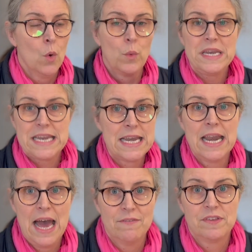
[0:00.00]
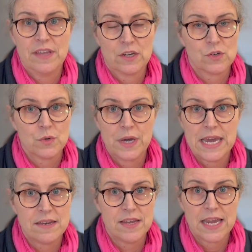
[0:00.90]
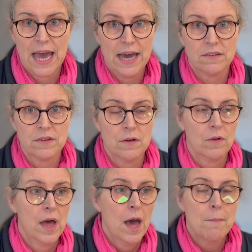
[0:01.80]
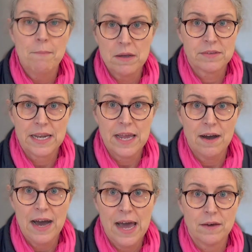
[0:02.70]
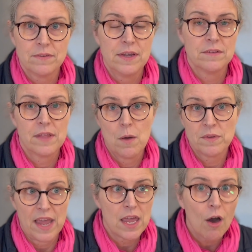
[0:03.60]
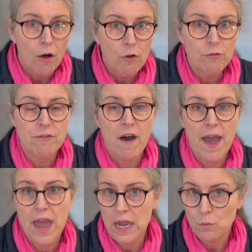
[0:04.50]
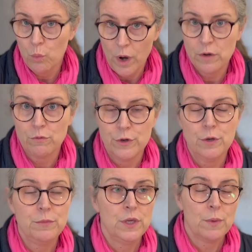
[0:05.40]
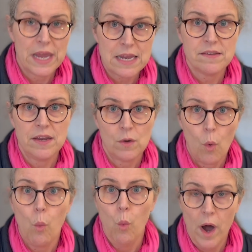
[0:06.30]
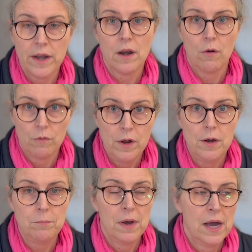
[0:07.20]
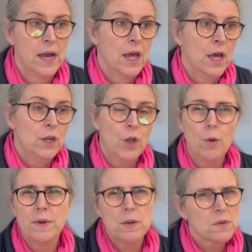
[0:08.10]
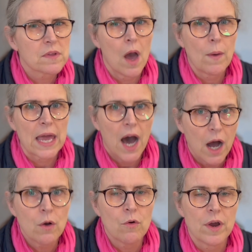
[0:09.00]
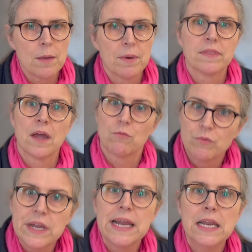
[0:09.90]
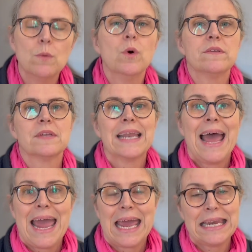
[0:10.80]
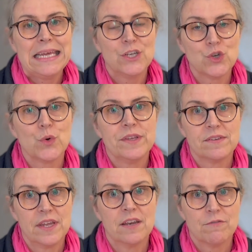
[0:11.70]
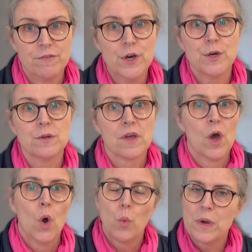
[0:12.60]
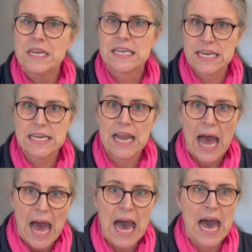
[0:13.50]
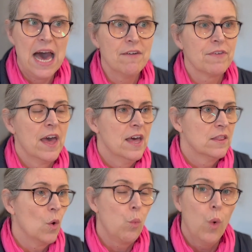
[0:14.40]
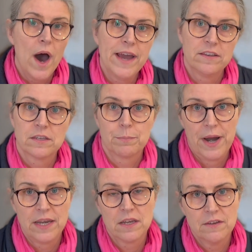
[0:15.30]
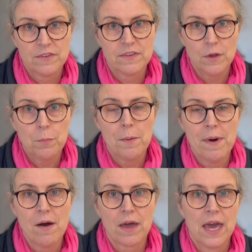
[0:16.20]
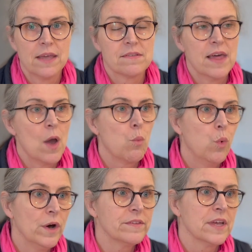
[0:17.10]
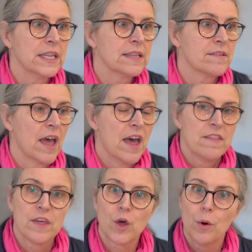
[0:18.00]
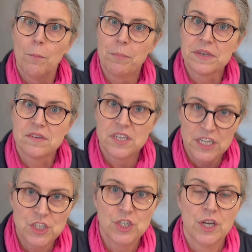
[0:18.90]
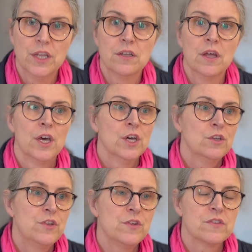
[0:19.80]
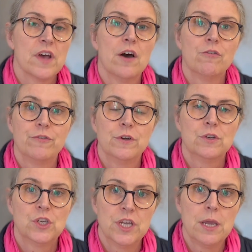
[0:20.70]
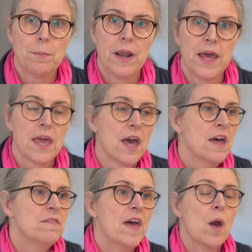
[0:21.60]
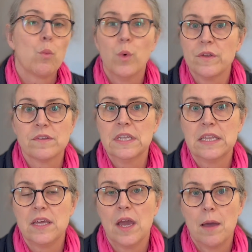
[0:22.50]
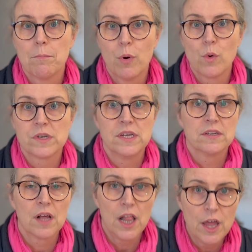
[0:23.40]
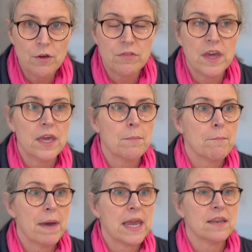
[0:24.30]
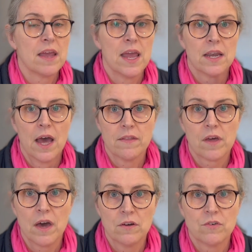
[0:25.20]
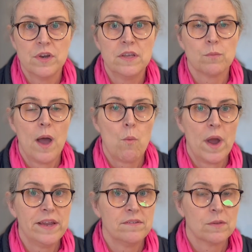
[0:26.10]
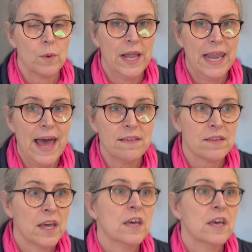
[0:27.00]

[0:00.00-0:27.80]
We didn't have central heating at all. Mostly our houses, there was a coal fire in one room, you heated one room. Nobody was going hungry, but there really wasn't any choice in food. We didn't have the widespread of supermarkets. There wasn't the competition to sell food cheaply. There wasn't the imported clothing made in other countries where wages were less.